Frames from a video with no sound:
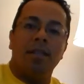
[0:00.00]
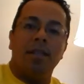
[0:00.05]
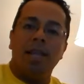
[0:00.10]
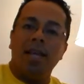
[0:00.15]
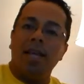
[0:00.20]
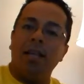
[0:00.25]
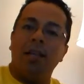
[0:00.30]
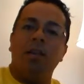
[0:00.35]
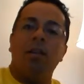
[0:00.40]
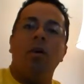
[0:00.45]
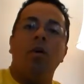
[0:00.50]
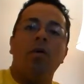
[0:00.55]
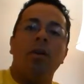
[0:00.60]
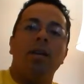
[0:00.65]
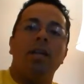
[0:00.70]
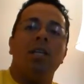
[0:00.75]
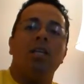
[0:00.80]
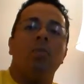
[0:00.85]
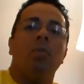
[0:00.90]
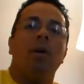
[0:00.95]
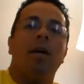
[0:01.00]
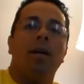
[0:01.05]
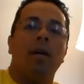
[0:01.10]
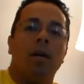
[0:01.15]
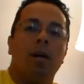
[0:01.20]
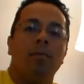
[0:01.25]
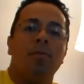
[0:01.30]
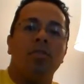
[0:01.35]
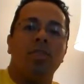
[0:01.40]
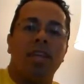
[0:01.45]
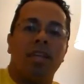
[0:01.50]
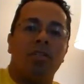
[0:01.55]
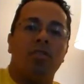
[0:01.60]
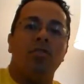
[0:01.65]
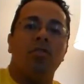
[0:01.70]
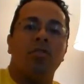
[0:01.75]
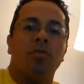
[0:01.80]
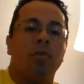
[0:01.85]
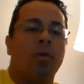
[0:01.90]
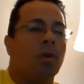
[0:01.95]
That loading is what helps get
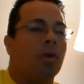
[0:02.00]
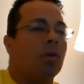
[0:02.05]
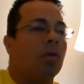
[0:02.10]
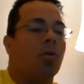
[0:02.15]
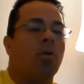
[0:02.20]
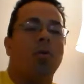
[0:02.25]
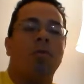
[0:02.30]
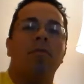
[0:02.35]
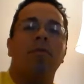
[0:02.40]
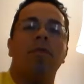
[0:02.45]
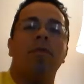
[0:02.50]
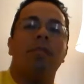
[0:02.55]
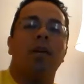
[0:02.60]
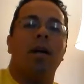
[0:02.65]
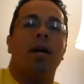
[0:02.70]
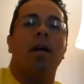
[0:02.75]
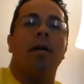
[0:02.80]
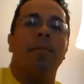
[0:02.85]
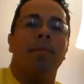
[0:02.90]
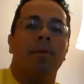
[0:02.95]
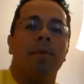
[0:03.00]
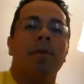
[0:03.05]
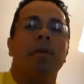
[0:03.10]
you stronger over time.